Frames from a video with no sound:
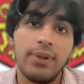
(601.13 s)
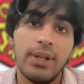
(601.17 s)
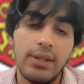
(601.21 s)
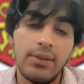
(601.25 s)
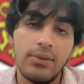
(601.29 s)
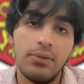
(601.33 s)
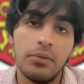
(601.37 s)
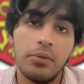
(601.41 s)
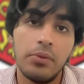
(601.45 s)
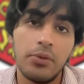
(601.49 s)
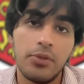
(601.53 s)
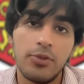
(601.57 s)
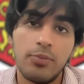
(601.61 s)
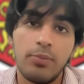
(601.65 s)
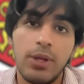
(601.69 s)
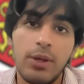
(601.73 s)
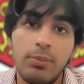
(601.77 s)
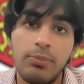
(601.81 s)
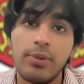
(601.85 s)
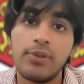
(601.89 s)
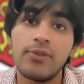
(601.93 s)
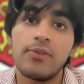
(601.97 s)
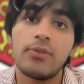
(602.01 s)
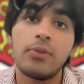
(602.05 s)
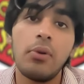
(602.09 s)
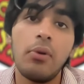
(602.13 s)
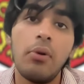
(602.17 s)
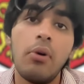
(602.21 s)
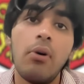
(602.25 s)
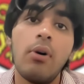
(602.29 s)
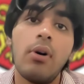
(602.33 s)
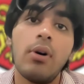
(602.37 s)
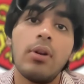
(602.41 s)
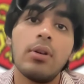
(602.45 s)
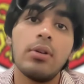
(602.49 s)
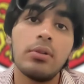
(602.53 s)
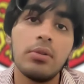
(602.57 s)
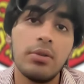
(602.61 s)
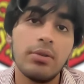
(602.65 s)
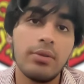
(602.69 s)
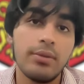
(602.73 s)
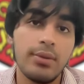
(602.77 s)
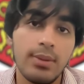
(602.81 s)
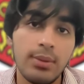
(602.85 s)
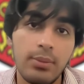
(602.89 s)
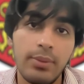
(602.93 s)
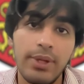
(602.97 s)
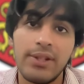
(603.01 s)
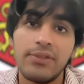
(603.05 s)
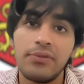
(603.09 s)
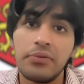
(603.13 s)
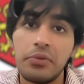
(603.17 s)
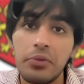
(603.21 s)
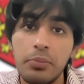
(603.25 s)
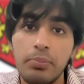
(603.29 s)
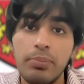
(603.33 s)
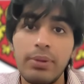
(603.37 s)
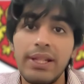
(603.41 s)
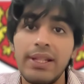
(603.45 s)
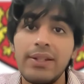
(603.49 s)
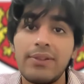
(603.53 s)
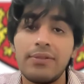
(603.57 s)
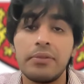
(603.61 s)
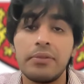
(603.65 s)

in those papers all go to waste. So please